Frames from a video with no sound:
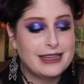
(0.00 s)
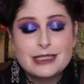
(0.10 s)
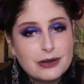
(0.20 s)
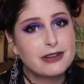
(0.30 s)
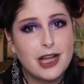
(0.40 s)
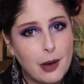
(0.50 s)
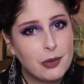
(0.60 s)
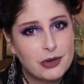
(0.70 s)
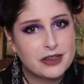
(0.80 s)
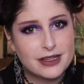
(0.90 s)
I still have a
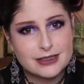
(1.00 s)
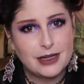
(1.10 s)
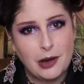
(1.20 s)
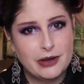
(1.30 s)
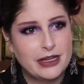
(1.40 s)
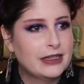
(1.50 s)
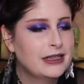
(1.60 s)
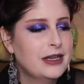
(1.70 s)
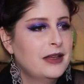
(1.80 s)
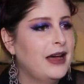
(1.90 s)
couple more things coming.
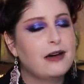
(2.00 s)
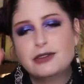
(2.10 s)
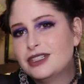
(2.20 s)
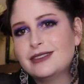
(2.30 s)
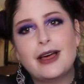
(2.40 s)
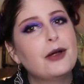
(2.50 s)
I'll just,